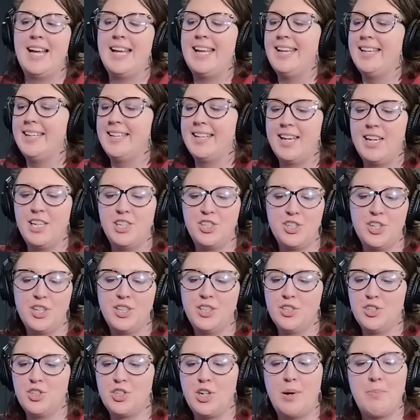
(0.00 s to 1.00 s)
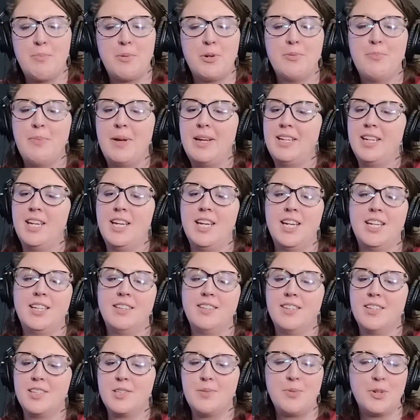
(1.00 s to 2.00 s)
engaging the shopper,
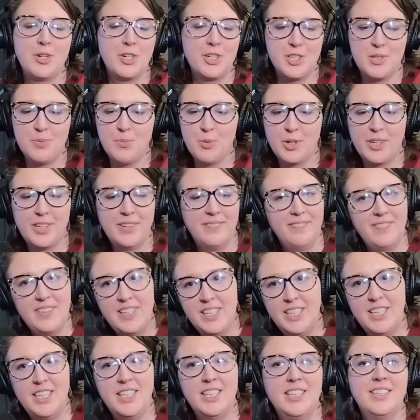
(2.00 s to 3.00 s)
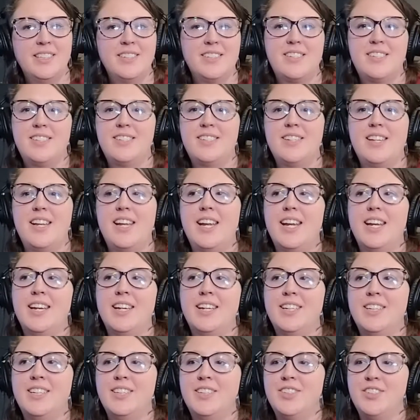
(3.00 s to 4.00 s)
making the experience more convenient,
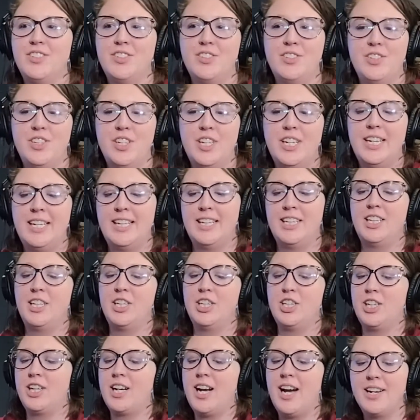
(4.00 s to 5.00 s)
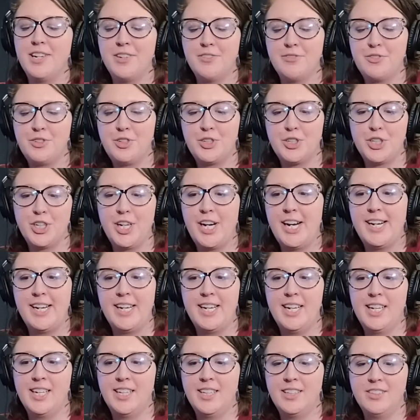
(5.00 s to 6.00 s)
and kind of
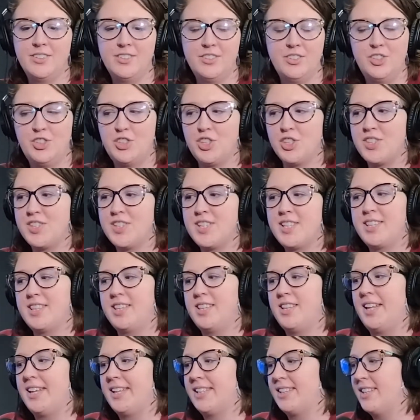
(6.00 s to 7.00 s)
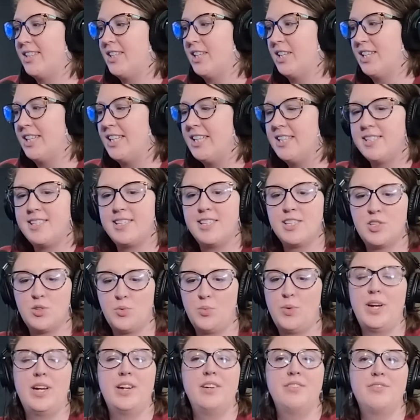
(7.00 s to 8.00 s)
creating just like the easiest
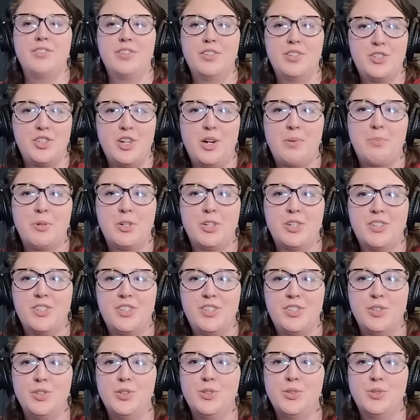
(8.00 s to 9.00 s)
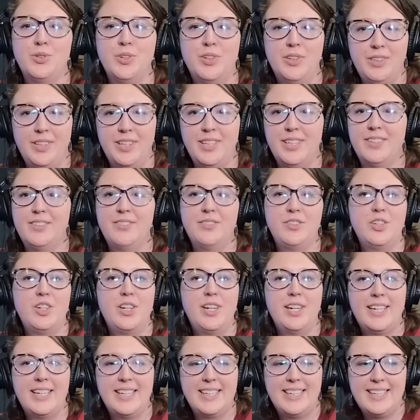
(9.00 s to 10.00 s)
way for the shopper to like
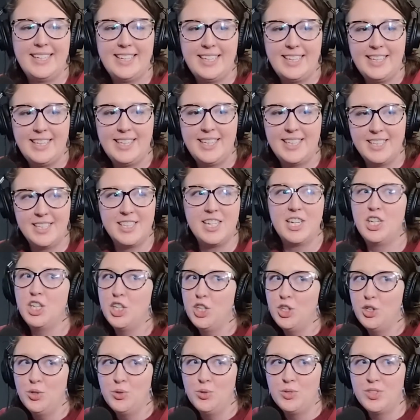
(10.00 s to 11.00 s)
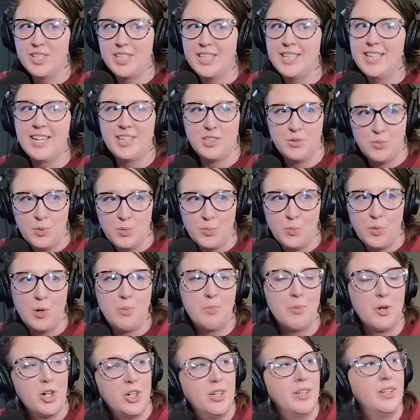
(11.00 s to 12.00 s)
continue to connect with
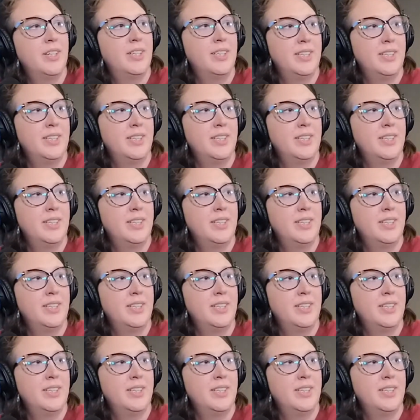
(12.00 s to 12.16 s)
Walmart.